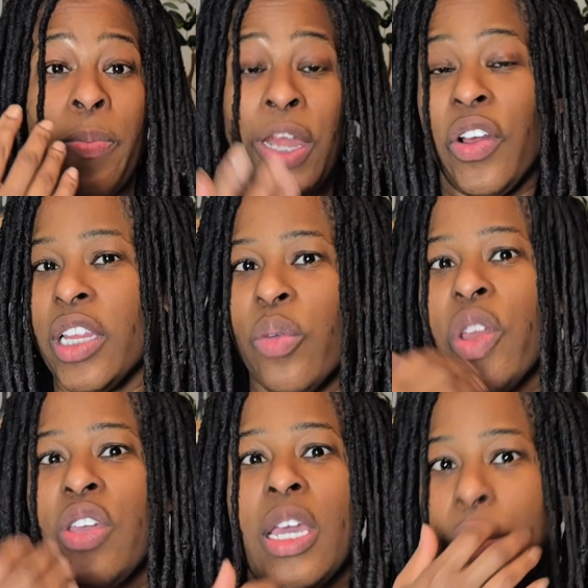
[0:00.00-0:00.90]
apparently
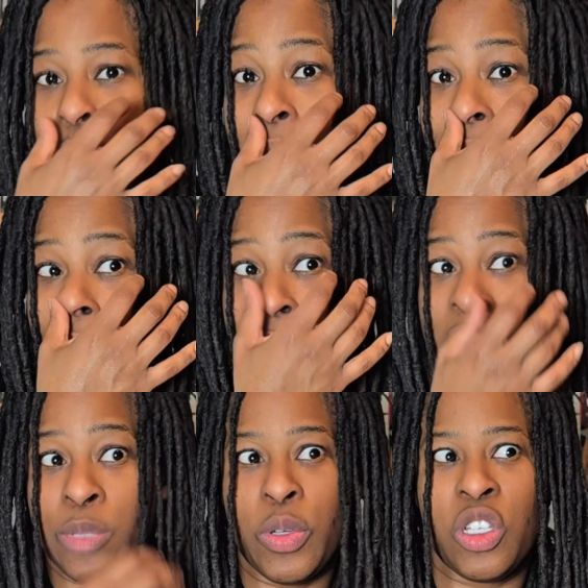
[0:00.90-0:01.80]
when you keep doing that,
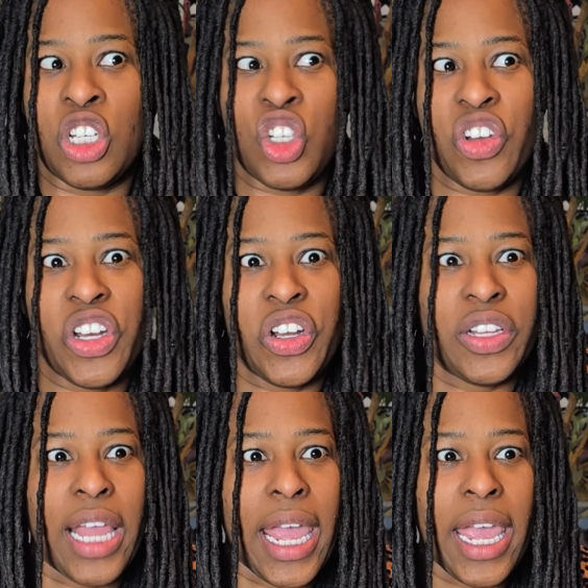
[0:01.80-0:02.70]
it's supposed to
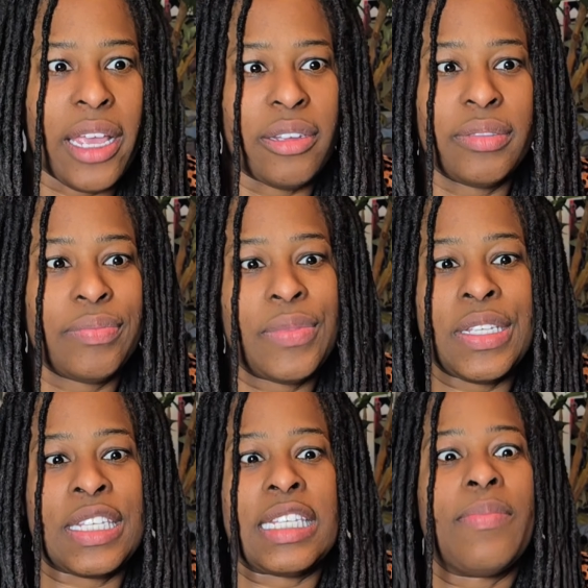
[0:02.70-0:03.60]
trigger like
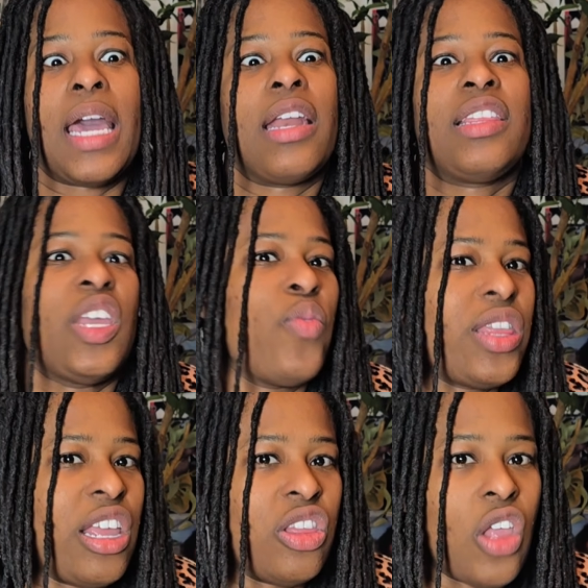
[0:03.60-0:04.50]
some kind of thing where
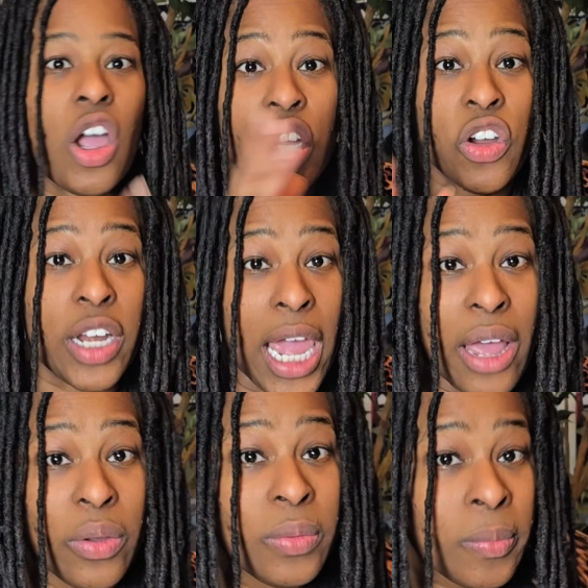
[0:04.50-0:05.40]
they lock your
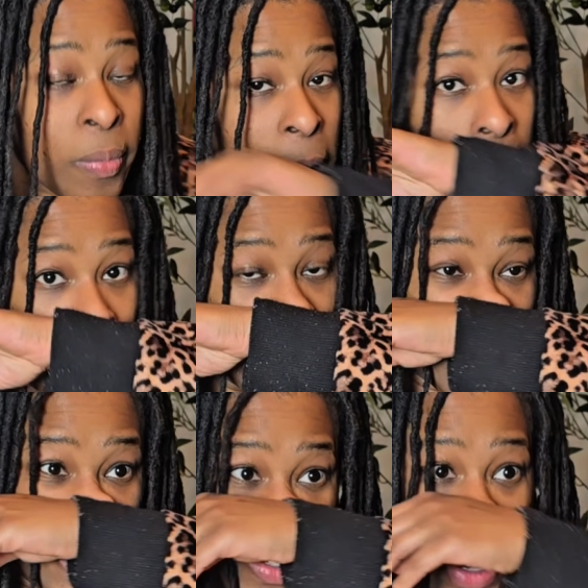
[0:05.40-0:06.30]
account.
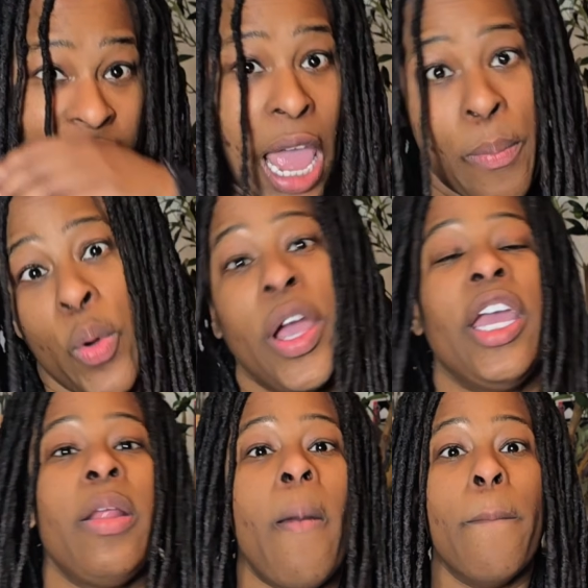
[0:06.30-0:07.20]
And so at that
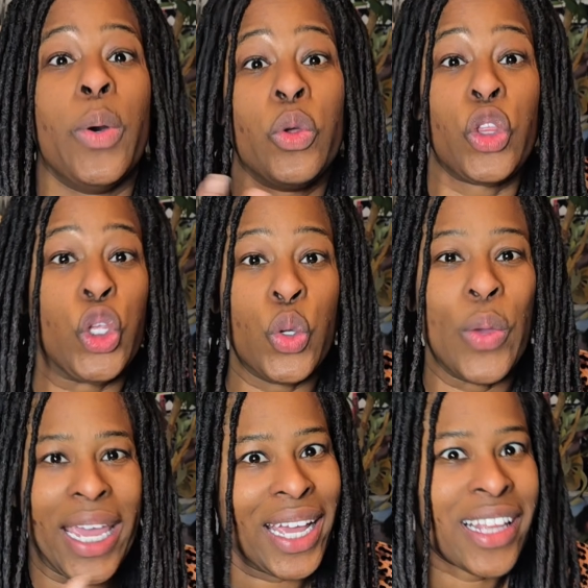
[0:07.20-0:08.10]
point, both
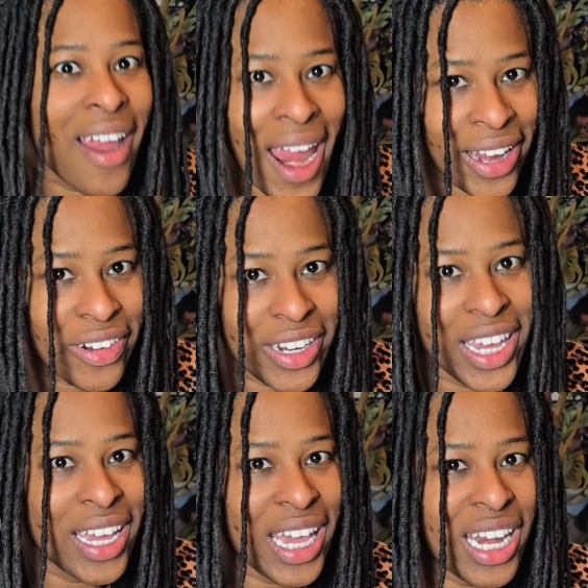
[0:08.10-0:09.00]
you and the hacker
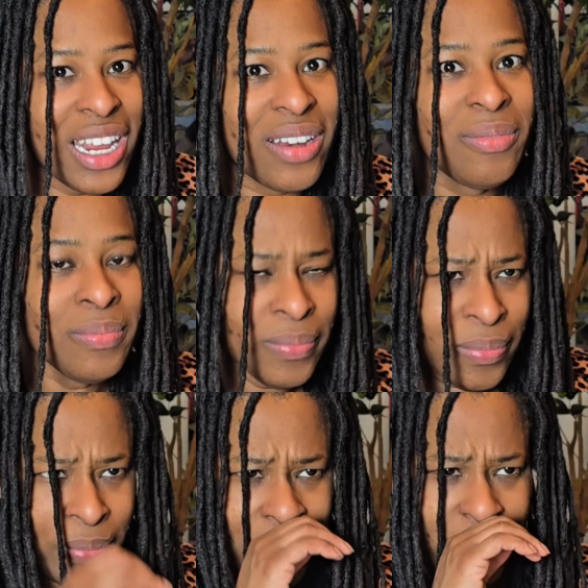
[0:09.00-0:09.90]
can't get in
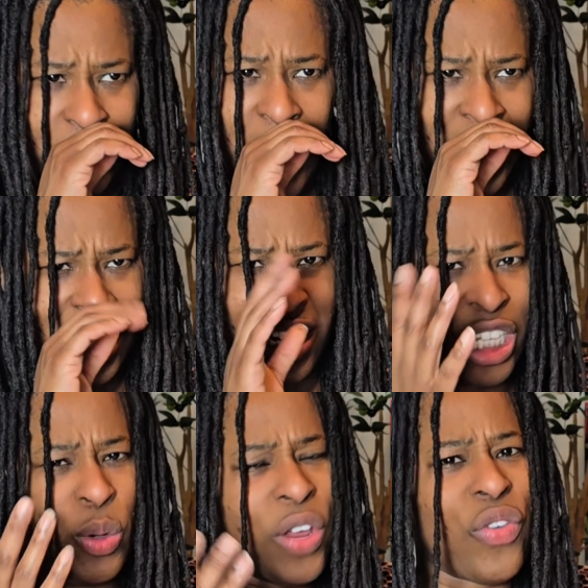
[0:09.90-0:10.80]
until
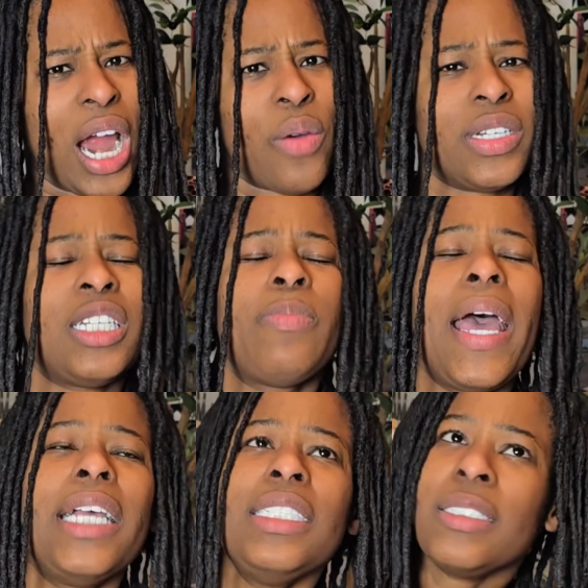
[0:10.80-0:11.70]
like 24 hours has
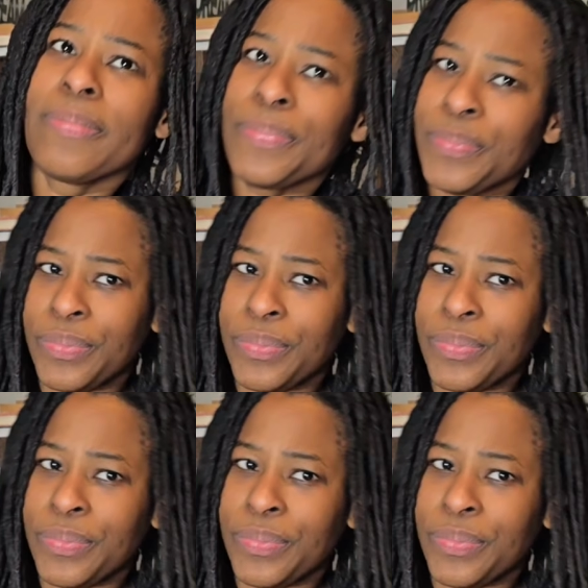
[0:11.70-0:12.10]
passed.